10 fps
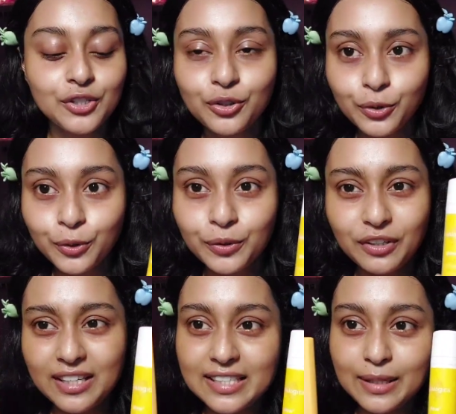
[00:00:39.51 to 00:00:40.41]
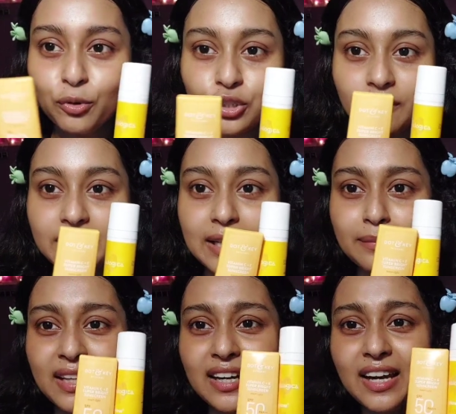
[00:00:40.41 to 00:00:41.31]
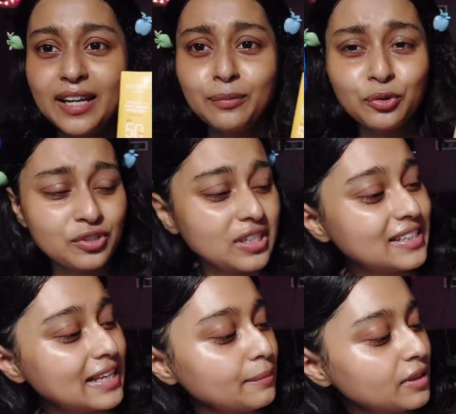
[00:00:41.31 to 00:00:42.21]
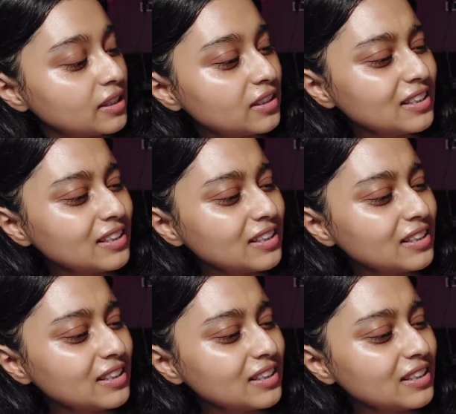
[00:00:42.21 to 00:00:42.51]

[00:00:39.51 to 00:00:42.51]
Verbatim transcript: So you can see both of them, they are like mostly same color.